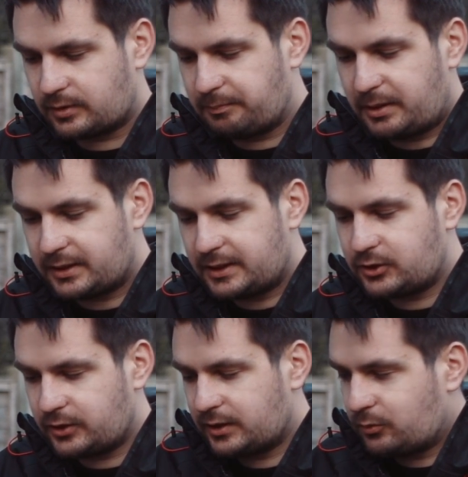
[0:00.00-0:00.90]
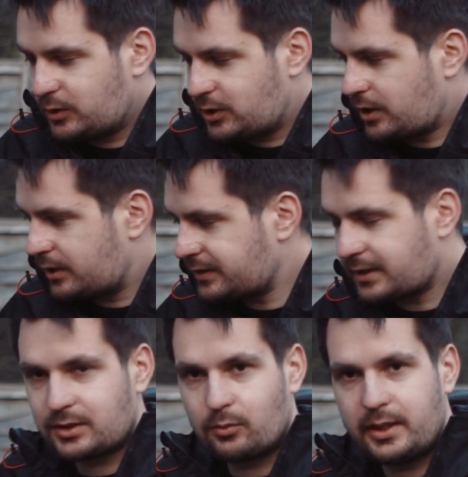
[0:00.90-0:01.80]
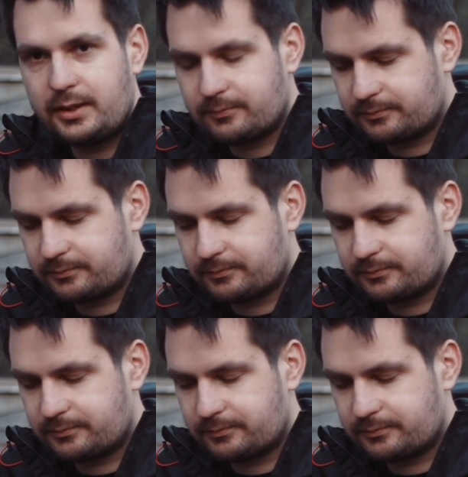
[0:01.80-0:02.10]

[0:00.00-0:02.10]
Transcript: built into it which are tucked away,